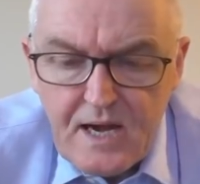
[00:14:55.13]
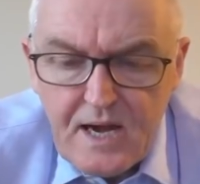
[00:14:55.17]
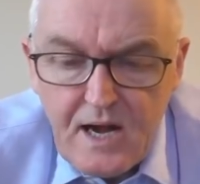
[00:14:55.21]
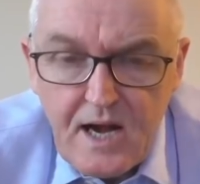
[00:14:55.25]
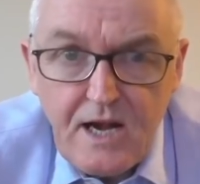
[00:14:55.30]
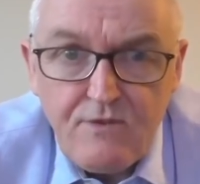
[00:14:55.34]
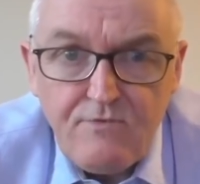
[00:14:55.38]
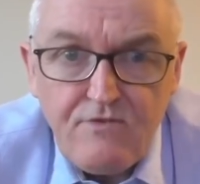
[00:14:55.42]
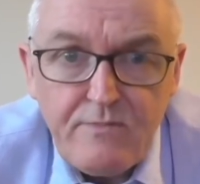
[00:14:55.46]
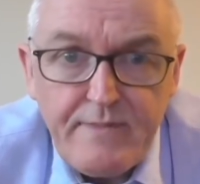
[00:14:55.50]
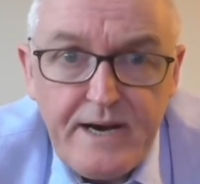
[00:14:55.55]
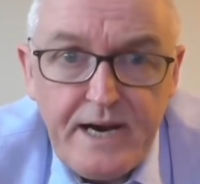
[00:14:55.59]

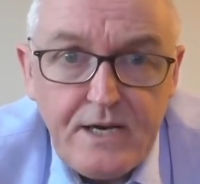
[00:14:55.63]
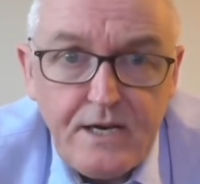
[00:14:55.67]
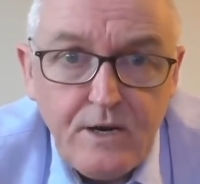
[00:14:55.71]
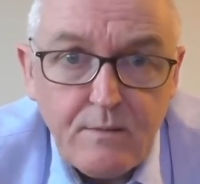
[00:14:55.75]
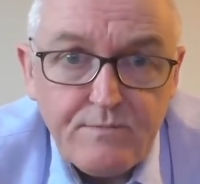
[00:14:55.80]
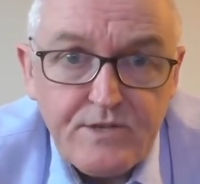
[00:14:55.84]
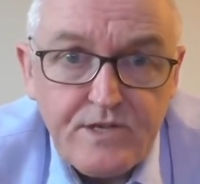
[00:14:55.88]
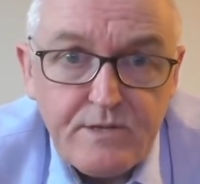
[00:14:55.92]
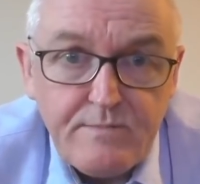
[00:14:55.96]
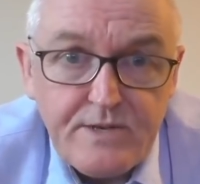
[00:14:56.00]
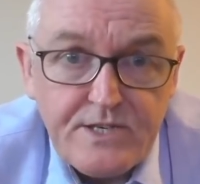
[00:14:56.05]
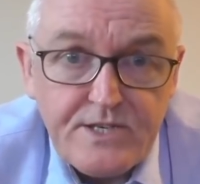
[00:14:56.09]
I remain
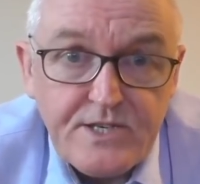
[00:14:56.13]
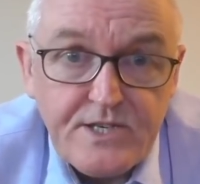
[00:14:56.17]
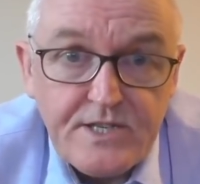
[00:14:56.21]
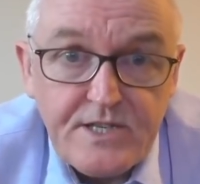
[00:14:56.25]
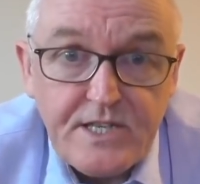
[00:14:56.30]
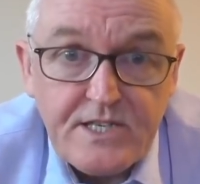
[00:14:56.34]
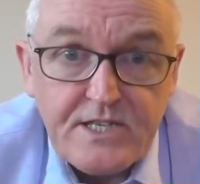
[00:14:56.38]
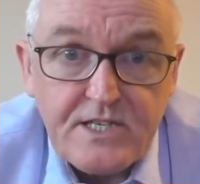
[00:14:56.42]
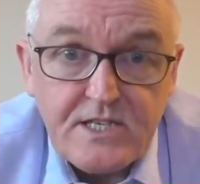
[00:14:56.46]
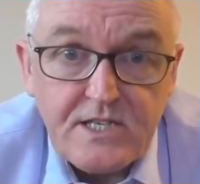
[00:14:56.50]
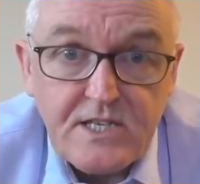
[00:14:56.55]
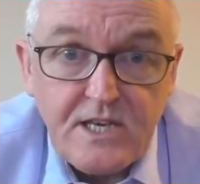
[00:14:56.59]
optimistic
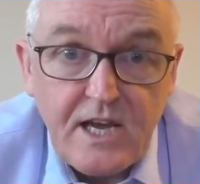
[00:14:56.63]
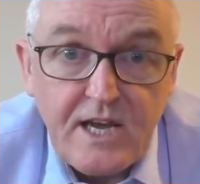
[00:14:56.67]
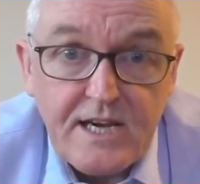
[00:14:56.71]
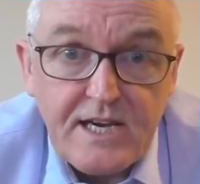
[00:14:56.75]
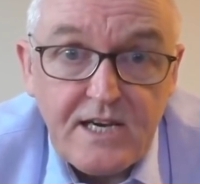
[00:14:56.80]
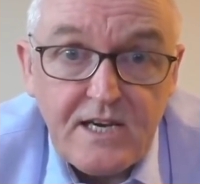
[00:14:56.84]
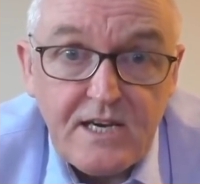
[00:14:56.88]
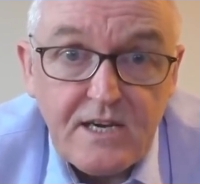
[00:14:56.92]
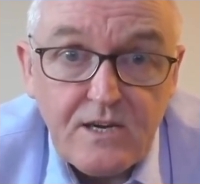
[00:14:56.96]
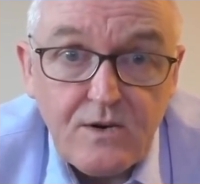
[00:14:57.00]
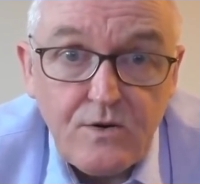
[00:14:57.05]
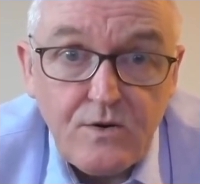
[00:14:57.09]
this is
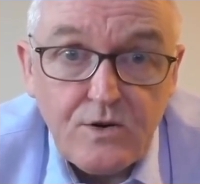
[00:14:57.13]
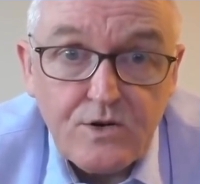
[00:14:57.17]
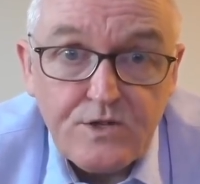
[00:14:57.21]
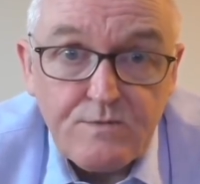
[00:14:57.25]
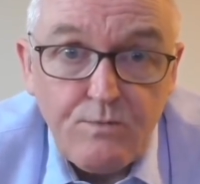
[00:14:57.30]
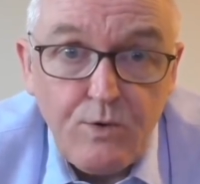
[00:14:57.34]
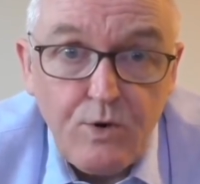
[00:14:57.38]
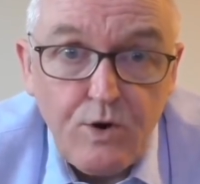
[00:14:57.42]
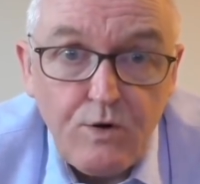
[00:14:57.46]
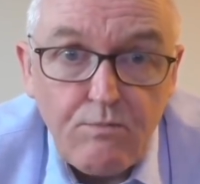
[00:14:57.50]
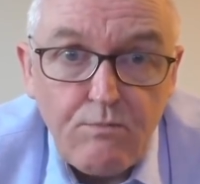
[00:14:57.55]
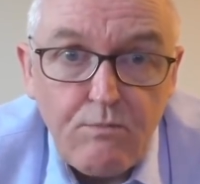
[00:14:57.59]
likely to cause
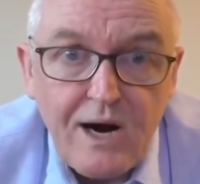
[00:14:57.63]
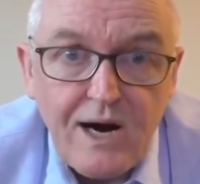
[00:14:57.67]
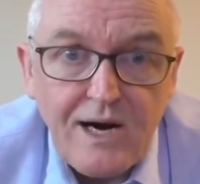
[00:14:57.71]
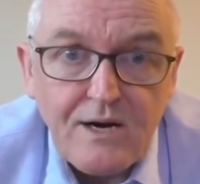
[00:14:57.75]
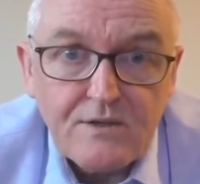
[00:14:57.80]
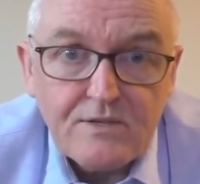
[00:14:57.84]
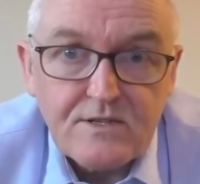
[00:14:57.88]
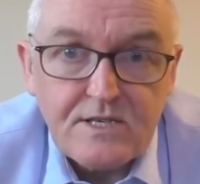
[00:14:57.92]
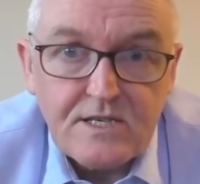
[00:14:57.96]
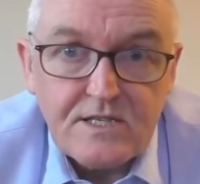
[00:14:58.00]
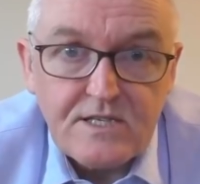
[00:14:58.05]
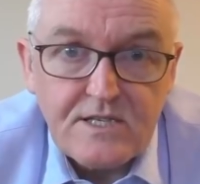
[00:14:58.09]
more
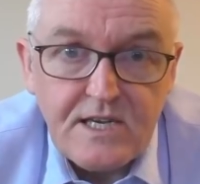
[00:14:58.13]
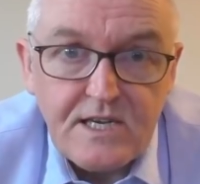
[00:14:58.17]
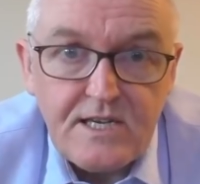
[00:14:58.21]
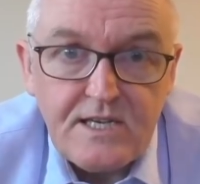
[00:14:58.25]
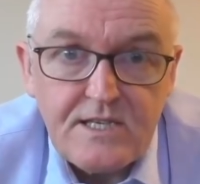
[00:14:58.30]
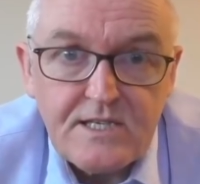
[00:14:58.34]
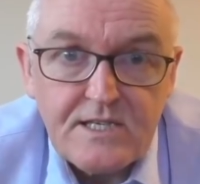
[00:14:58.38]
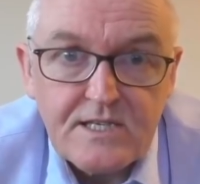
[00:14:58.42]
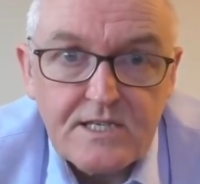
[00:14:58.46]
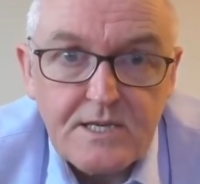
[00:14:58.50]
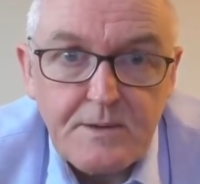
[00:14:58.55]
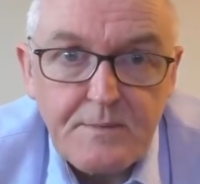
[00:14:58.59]
mild
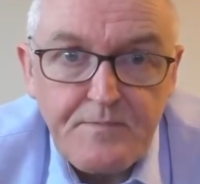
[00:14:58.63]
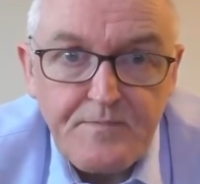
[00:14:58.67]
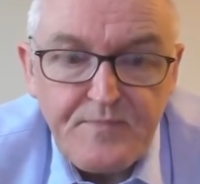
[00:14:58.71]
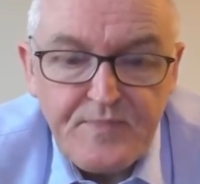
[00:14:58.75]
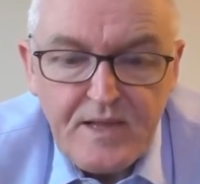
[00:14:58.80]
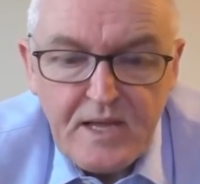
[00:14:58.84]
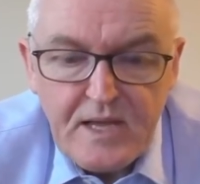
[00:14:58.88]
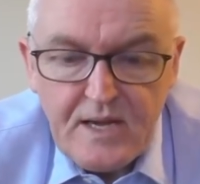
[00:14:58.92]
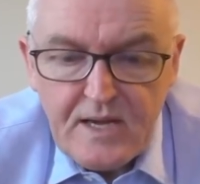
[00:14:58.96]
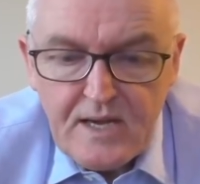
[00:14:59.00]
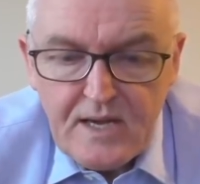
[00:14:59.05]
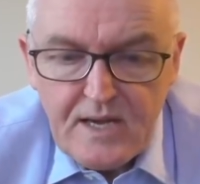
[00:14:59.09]
disease,
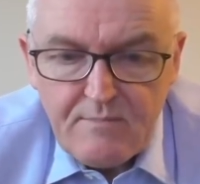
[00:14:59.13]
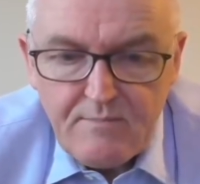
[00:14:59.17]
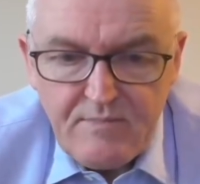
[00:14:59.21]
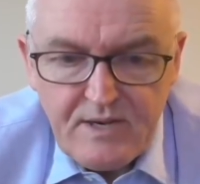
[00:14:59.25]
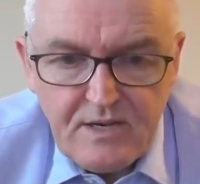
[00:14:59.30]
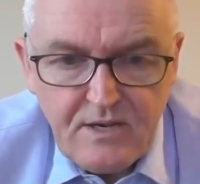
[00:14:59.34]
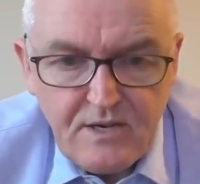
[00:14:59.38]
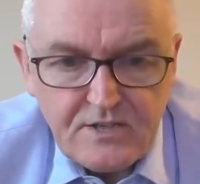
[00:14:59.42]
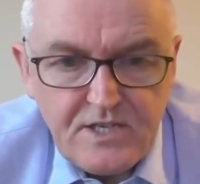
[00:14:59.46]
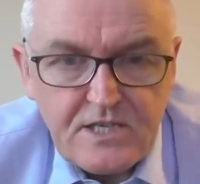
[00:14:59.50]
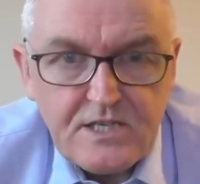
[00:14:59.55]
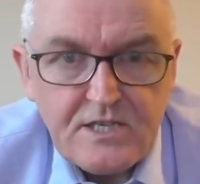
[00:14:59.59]

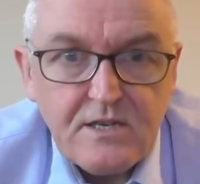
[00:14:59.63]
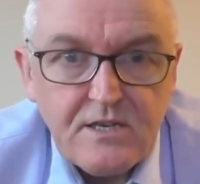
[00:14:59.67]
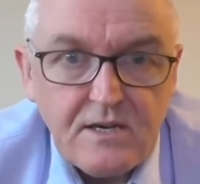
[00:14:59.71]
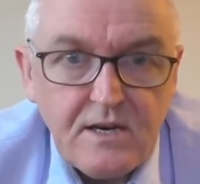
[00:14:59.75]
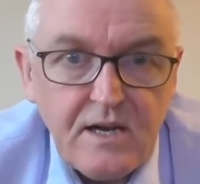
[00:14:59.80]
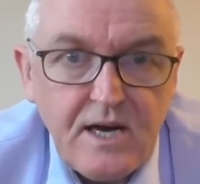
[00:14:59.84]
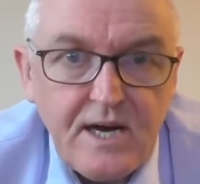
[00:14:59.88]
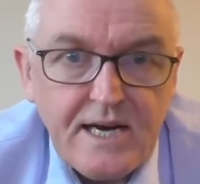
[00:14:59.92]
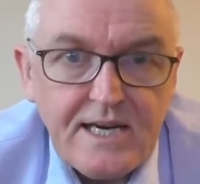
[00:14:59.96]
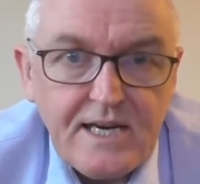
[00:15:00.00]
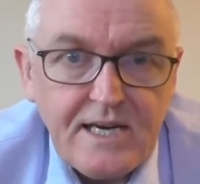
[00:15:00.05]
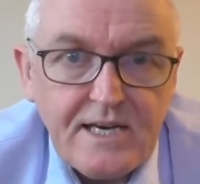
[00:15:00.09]
because it's
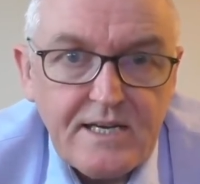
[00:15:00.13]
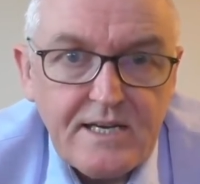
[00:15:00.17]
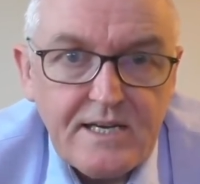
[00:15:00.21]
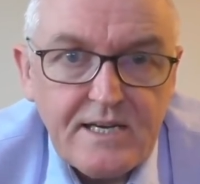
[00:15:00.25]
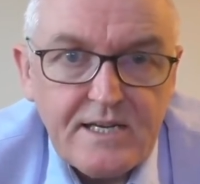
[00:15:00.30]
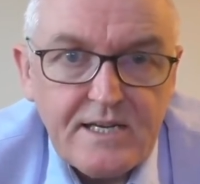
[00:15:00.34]
unlikely that